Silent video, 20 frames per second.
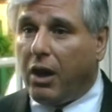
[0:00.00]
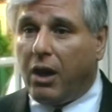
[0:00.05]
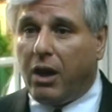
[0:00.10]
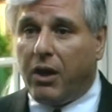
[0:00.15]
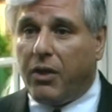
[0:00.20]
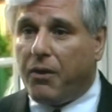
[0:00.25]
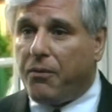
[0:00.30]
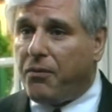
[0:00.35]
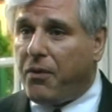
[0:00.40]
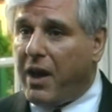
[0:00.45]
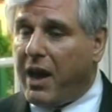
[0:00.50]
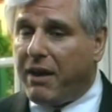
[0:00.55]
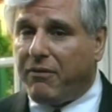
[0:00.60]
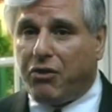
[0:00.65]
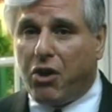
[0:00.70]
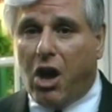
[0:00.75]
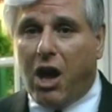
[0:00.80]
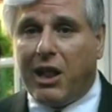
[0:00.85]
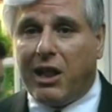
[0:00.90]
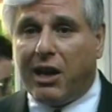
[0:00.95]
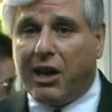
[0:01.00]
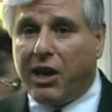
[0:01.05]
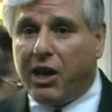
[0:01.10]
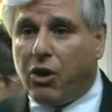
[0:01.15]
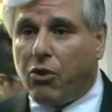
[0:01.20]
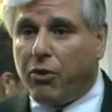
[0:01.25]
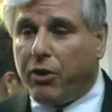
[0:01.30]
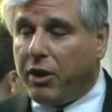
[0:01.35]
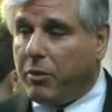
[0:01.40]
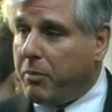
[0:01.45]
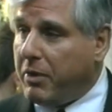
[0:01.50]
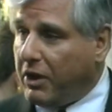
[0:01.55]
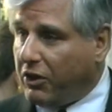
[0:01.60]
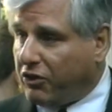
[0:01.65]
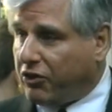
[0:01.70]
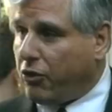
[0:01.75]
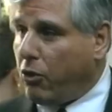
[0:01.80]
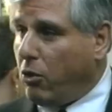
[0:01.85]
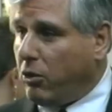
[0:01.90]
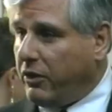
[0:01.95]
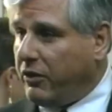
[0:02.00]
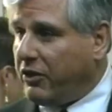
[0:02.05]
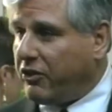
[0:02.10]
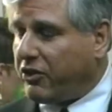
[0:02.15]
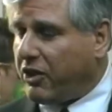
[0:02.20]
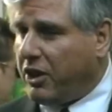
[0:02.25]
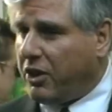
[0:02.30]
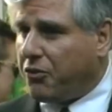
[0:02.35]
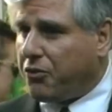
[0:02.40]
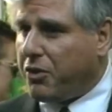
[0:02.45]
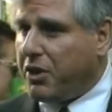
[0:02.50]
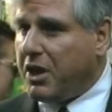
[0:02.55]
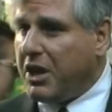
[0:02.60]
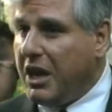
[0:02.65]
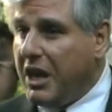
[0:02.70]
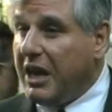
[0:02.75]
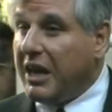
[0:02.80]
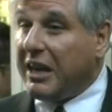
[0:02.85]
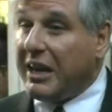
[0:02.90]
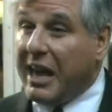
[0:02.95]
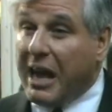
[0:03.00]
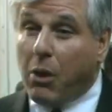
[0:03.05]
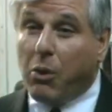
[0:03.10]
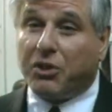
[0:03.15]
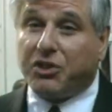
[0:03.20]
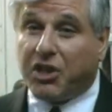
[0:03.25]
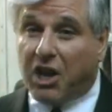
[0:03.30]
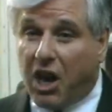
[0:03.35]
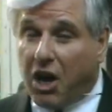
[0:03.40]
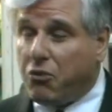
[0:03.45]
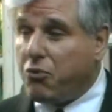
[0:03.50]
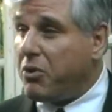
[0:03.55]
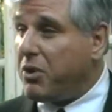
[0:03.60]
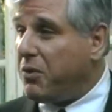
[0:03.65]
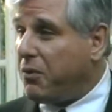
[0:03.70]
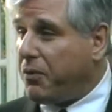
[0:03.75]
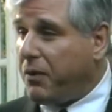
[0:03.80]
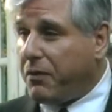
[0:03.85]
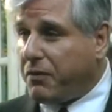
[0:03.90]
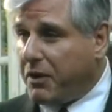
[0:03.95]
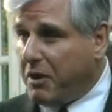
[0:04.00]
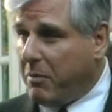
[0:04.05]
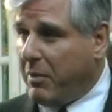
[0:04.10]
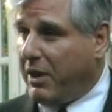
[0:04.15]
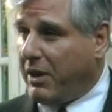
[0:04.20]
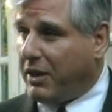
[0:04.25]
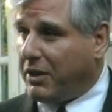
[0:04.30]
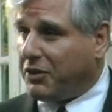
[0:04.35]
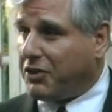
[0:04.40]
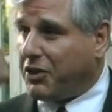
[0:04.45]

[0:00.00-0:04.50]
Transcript: uh, the $5 area being sold in this country. Now it's 150 million